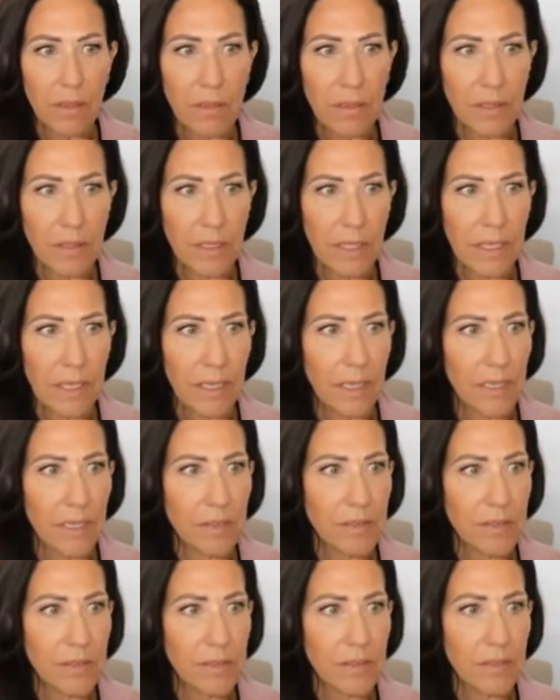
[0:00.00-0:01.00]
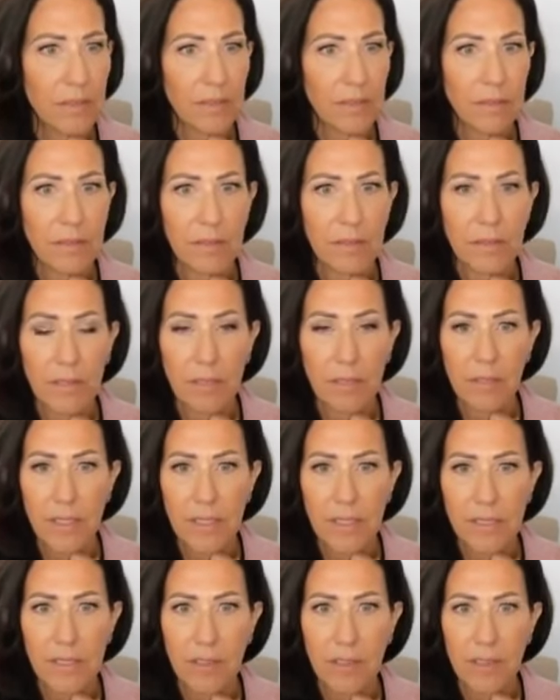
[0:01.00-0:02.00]
And I'll get
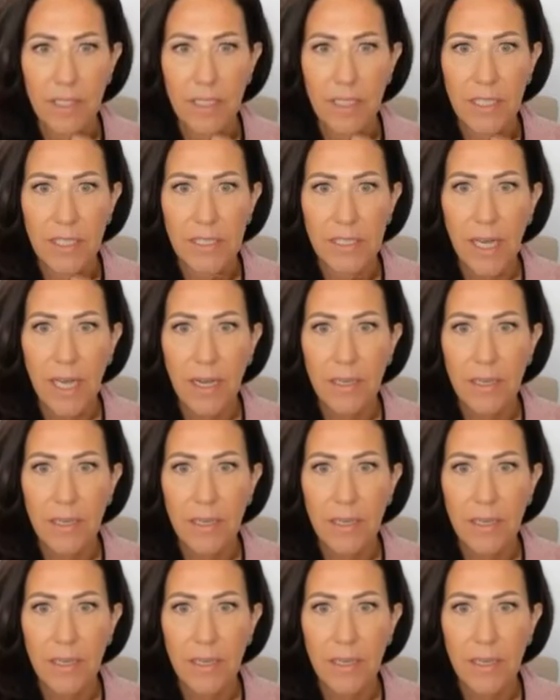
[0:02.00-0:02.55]
started in a sec.